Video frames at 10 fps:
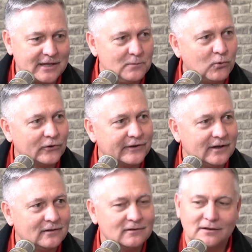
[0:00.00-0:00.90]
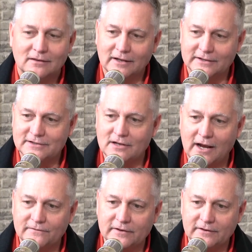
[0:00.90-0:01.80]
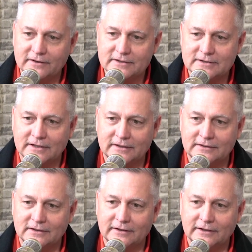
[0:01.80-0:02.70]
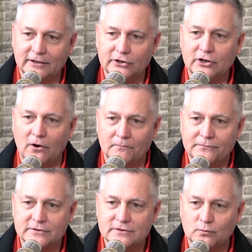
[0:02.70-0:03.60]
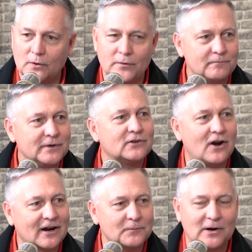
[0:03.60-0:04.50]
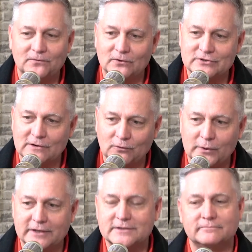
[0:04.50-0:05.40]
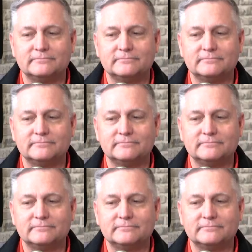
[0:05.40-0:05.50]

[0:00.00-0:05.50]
keyboard there. Let's dive into this, and here you go. This is what we've been talking about for several weeks.